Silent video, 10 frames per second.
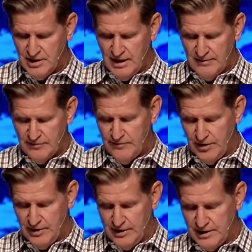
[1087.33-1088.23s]
of a
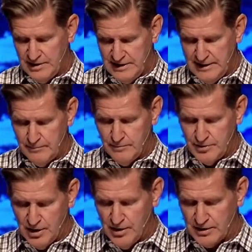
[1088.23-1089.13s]
very deep,
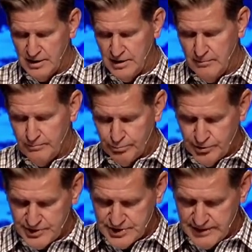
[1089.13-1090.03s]
dark
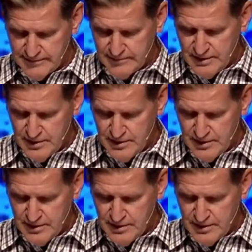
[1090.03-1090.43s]
prison.